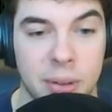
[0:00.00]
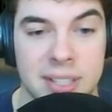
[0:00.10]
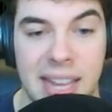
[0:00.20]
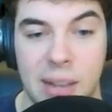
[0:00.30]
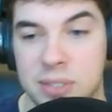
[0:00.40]

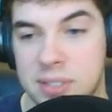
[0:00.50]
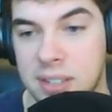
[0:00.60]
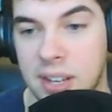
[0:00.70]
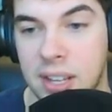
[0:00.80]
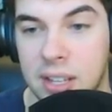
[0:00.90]
It sounds
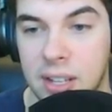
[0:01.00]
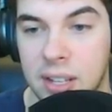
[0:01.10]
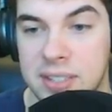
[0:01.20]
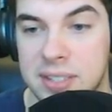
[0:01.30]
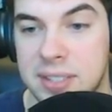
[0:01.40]

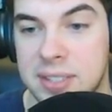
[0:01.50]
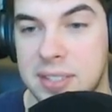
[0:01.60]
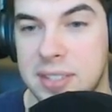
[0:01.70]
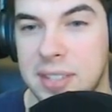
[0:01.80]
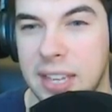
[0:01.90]

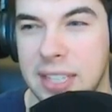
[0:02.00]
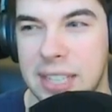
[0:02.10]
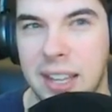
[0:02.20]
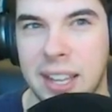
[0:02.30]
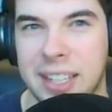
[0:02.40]

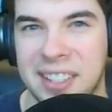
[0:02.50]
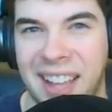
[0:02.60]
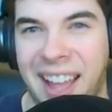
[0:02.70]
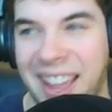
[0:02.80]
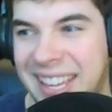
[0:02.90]
psychedelic,
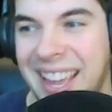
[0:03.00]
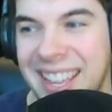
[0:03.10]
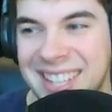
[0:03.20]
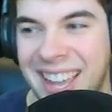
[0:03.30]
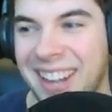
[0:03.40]
I
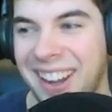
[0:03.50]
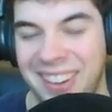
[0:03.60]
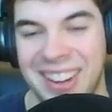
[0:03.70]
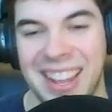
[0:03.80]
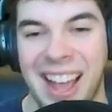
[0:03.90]
guess.
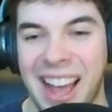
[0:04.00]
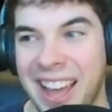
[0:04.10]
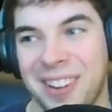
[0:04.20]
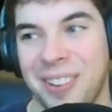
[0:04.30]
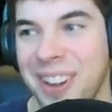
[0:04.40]
I
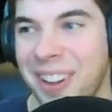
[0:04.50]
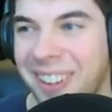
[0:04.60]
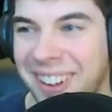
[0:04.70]
don't know.